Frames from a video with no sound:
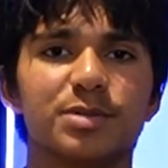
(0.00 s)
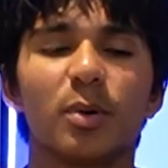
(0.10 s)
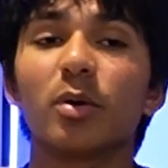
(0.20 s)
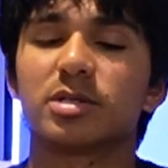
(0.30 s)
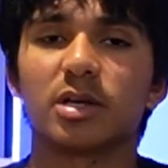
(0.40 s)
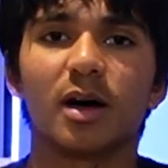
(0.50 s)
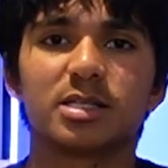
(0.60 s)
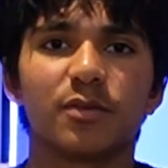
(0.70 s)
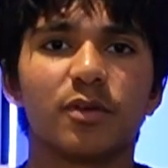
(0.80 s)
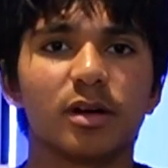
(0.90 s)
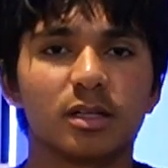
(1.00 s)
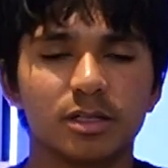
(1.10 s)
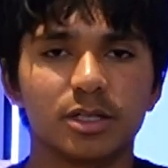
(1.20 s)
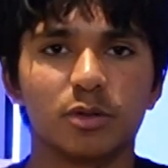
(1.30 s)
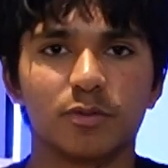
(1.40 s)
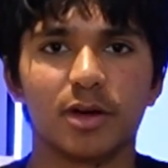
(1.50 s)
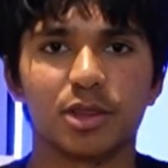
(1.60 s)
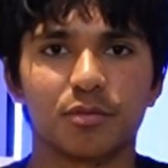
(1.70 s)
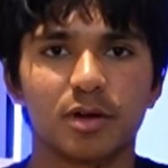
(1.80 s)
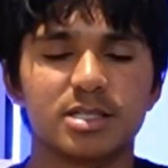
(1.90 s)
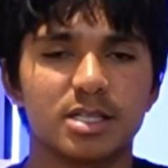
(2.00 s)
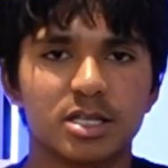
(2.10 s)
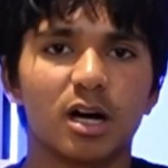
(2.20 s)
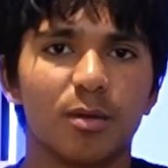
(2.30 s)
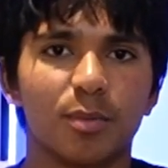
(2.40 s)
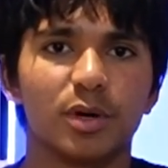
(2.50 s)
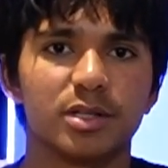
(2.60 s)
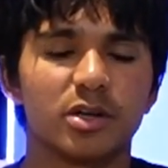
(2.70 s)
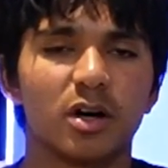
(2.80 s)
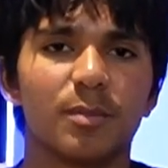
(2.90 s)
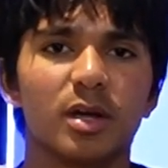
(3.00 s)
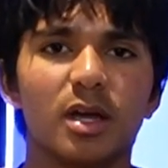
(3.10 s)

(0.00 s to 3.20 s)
Both sides have very clinical front threes at this current point in time,